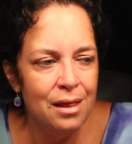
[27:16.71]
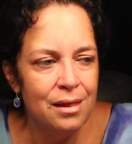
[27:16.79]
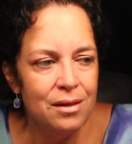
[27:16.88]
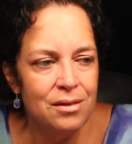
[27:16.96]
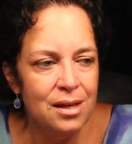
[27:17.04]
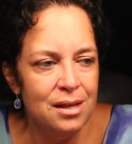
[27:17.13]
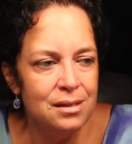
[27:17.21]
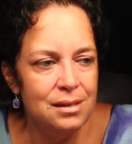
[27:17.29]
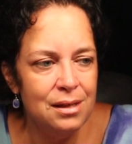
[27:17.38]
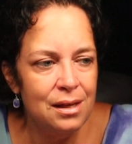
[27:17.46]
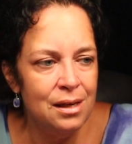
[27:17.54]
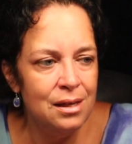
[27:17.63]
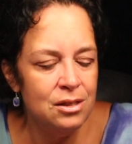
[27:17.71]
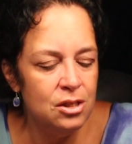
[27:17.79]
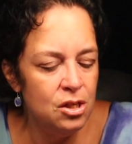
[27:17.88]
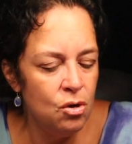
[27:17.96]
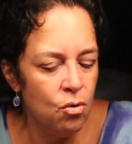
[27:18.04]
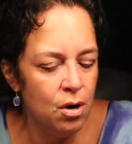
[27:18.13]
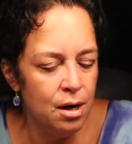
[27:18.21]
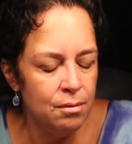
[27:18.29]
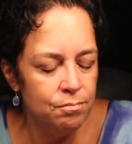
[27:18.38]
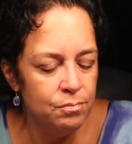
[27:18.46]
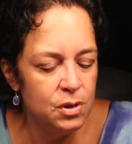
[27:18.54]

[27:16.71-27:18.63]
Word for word: that this is your